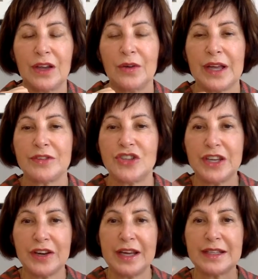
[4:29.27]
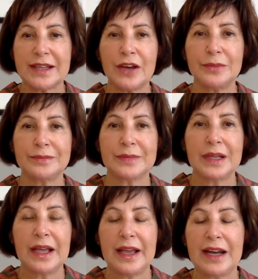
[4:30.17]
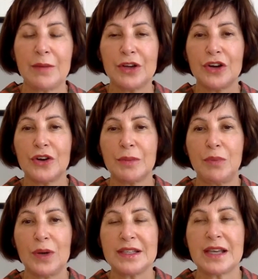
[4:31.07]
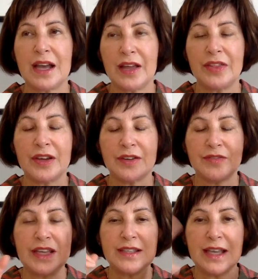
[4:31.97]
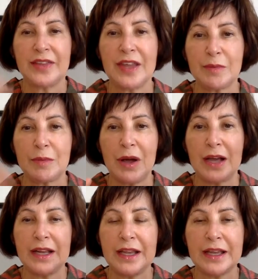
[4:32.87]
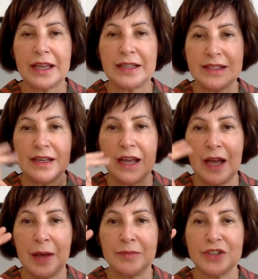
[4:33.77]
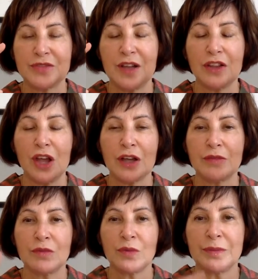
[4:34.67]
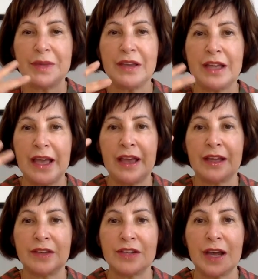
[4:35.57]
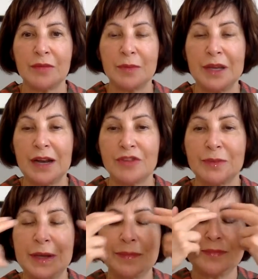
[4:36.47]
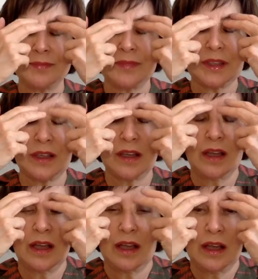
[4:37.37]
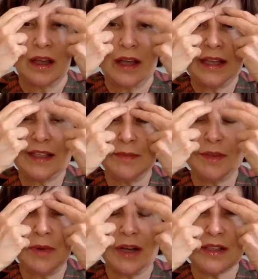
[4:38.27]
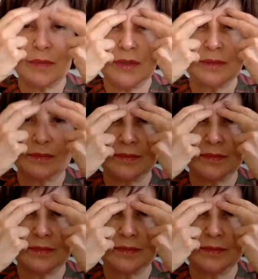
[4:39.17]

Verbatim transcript: Okay, shake your hands out. And now we're going to go to the points on the face and the upper body. Again, um, just follow along with me and uh, repeat after me. It seems impossible.